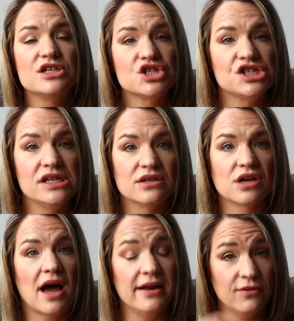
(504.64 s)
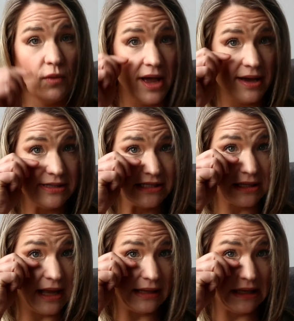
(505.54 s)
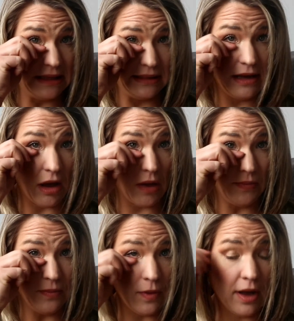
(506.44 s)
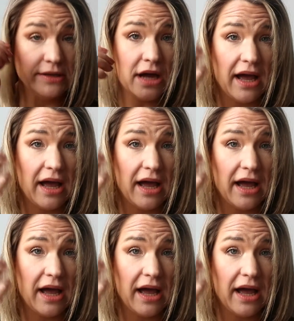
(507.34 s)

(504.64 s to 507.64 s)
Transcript: she is kind of why I selected the Omnipod.